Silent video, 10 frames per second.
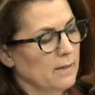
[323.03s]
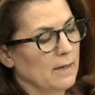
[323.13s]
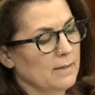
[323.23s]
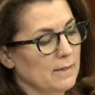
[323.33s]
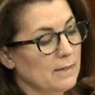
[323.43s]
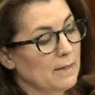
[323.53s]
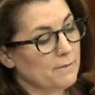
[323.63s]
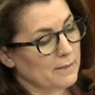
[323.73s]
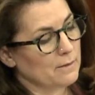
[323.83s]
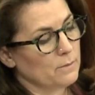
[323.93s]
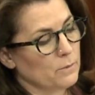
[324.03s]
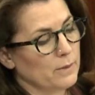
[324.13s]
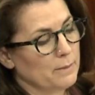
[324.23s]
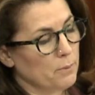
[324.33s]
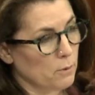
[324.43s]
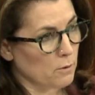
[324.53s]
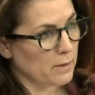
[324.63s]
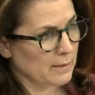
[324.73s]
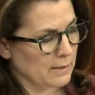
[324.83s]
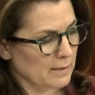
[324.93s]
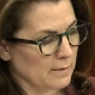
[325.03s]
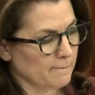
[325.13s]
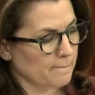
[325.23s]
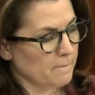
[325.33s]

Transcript: and 11 were in poor condition.